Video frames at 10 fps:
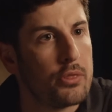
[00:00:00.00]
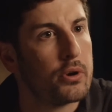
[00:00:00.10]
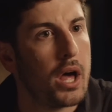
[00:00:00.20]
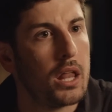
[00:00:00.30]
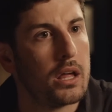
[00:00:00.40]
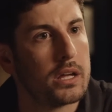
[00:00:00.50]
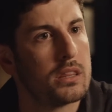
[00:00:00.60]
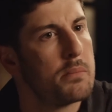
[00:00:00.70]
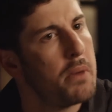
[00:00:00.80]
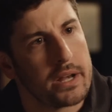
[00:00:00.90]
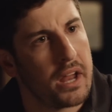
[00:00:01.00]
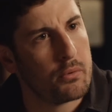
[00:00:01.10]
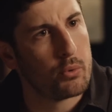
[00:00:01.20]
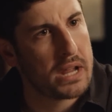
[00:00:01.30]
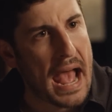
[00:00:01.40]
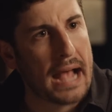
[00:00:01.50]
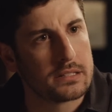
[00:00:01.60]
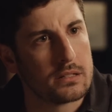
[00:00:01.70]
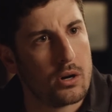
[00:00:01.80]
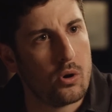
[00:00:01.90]
They're not like, they might not
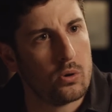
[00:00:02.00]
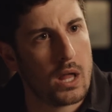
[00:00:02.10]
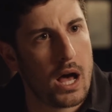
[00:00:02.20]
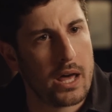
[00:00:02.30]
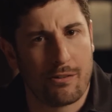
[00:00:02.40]
react a whole lot.